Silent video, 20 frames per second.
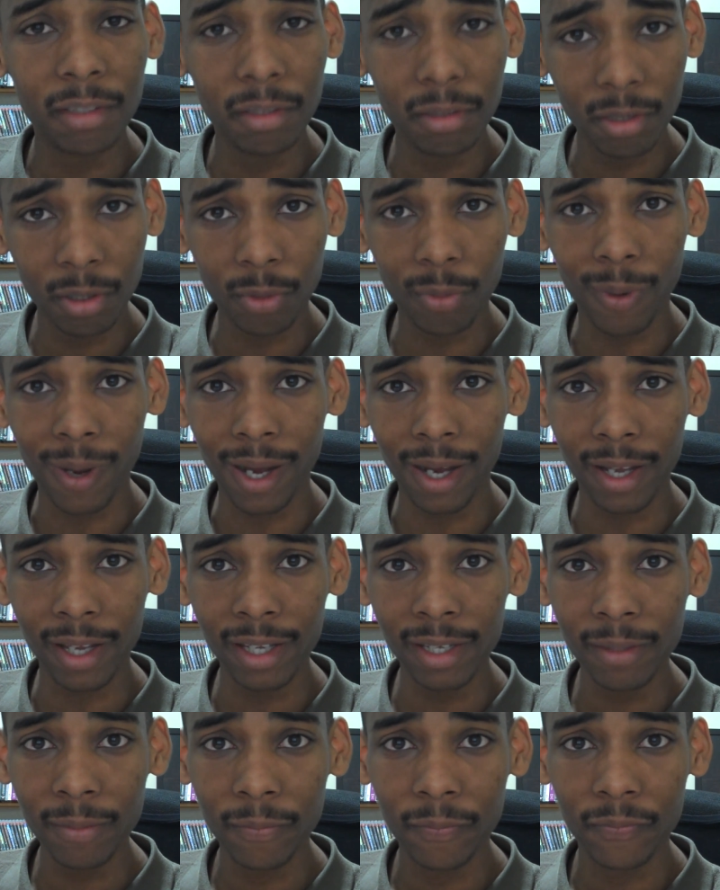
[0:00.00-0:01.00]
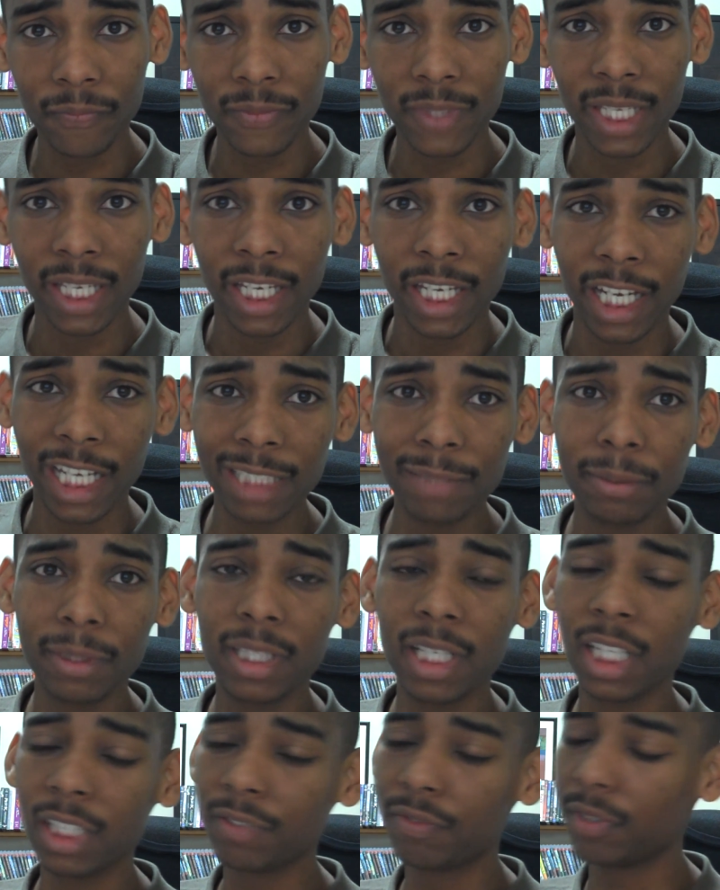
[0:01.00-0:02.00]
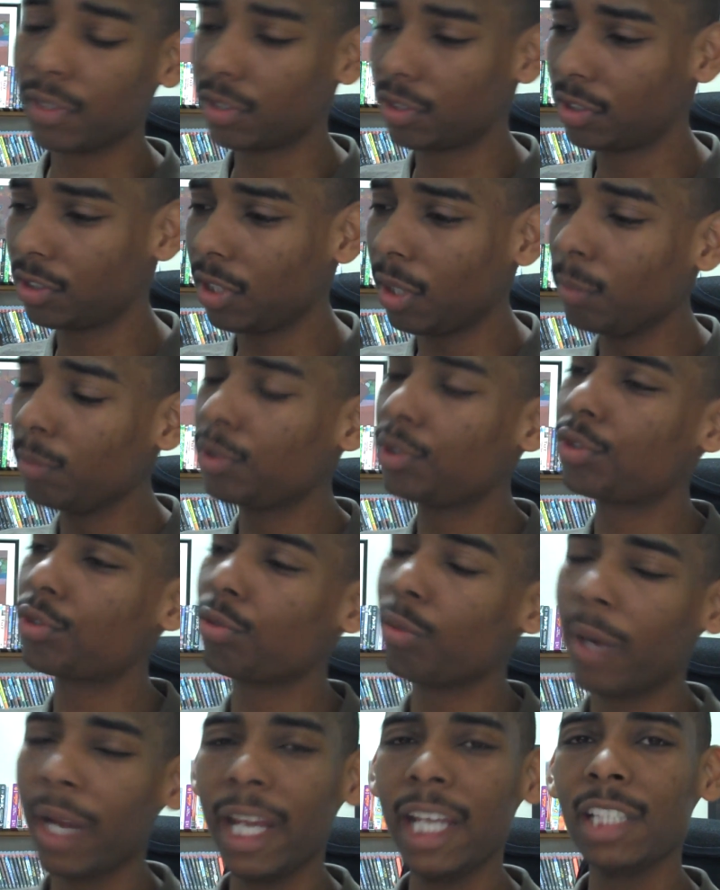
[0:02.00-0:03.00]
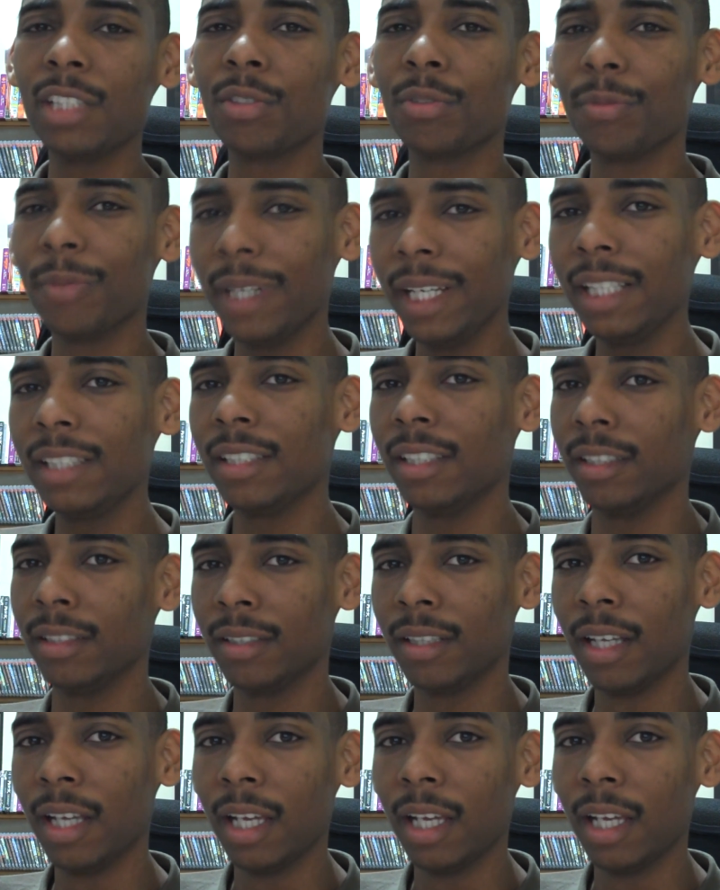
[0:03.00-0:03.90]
do you know why? It's because for some strange reason,